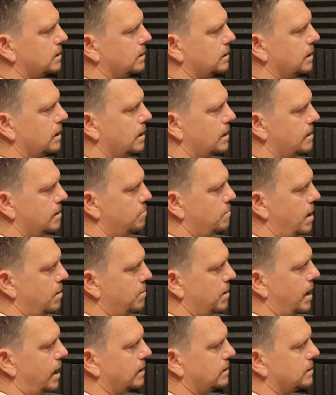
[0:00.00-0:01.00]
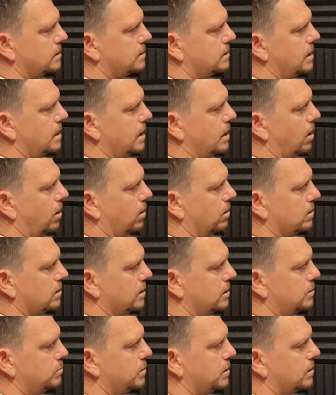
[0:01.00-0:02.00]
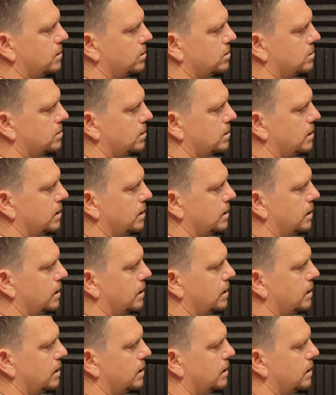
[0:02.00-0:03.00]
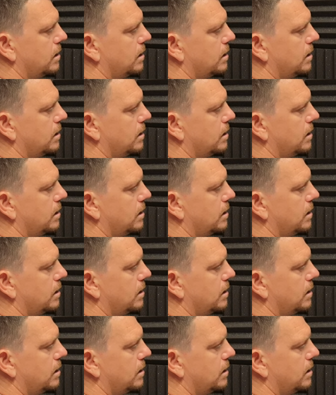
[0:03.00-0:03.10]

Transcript: And it may be hard to see all this because of the uh,